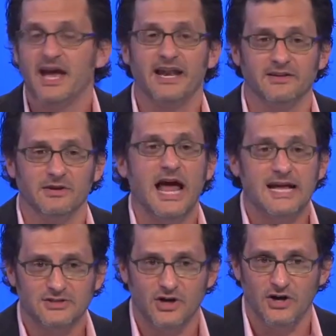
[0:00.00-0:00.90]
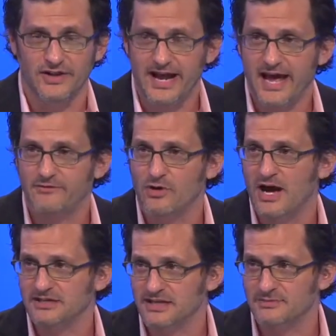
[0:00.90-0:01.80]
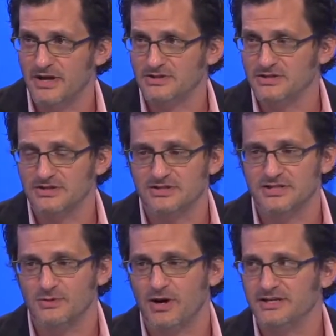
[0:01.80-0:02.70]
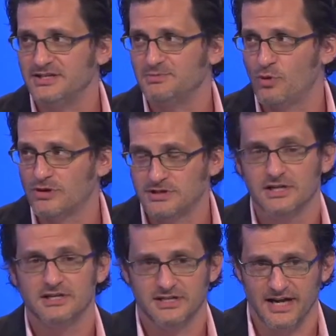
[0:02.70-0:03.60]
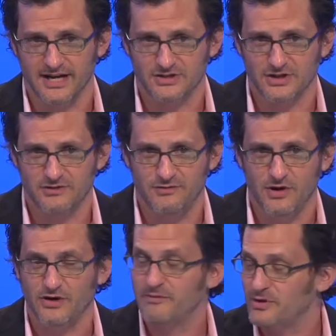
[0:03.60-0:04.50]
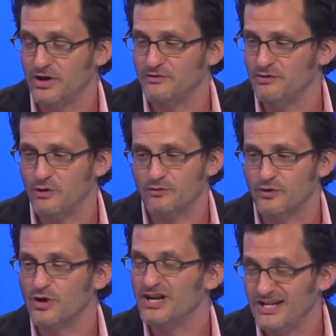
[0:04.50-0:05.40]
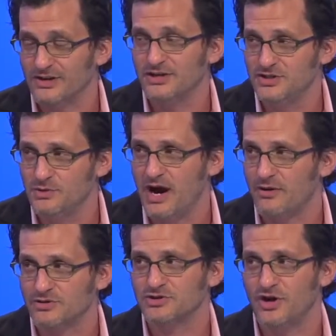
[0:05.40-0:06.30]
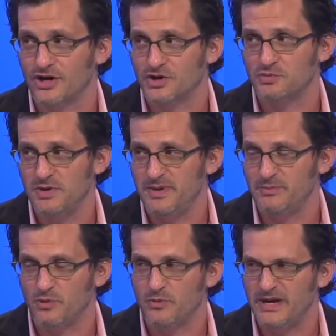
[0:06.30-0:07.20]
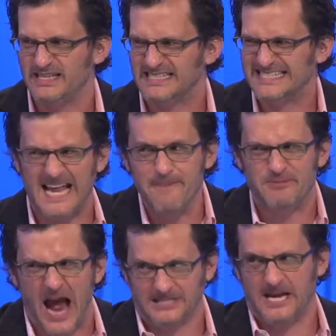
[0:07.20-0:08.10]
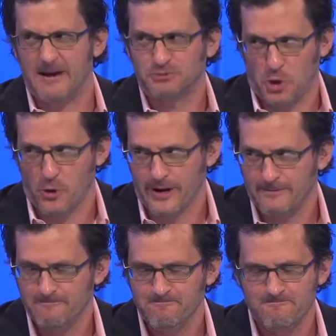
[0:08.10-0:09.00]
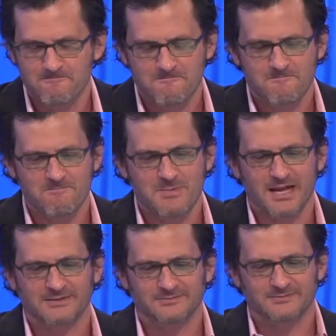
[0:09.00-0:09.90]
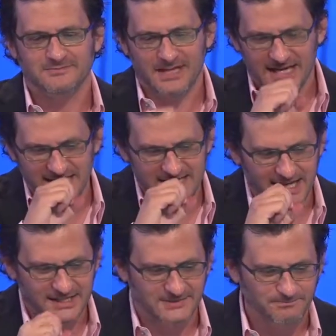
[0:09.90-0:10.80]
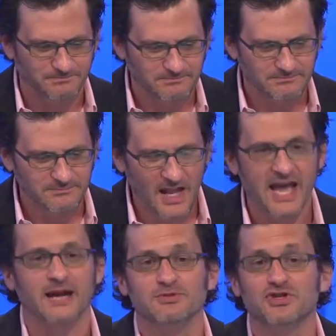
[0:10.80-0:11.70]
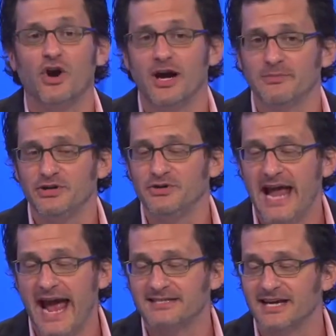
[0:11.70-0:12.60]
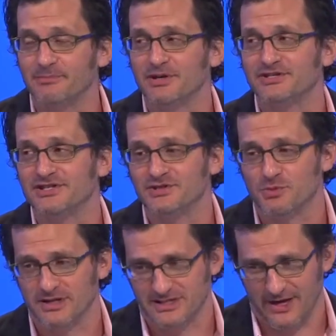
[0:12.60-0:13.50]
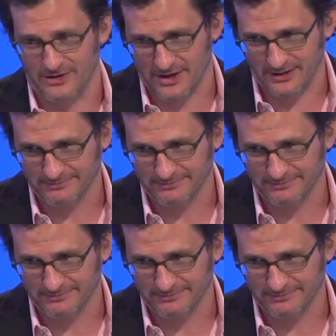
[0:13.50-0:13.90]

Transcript: And in the last call that I had Verizon, I mentioned this in TYT Sports, the guy gets on the phone. I've been on the phone for nearly 2 hours talking to 3 people repeating the same goddamn story. And he says, and I'm sorry I'm going to do the accent because this is what he sounded like.